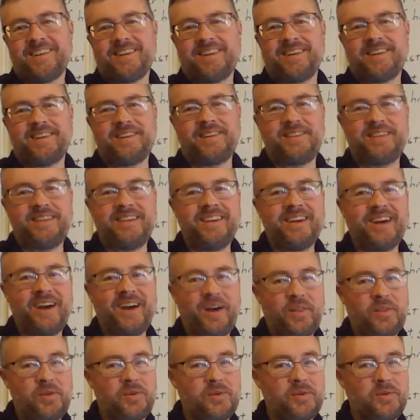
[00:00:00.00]
Uh, the
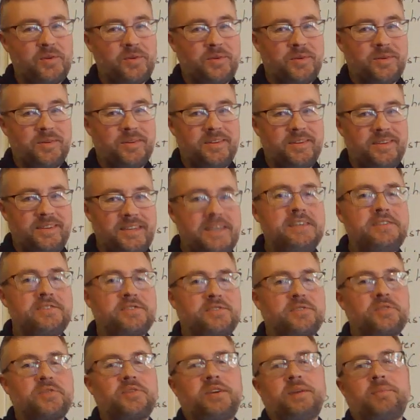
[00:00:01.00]
other
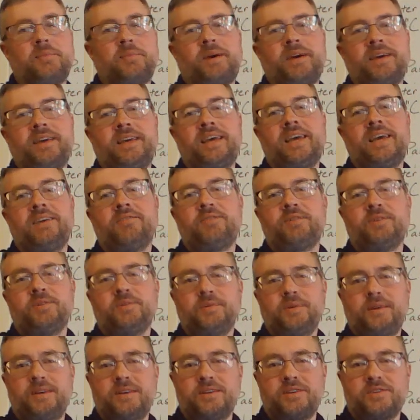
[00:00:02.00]
Easter hymn I gave
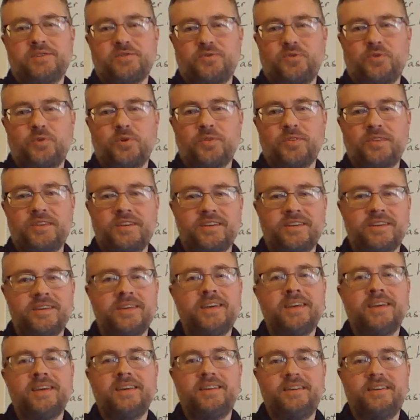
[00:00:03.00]
you is for the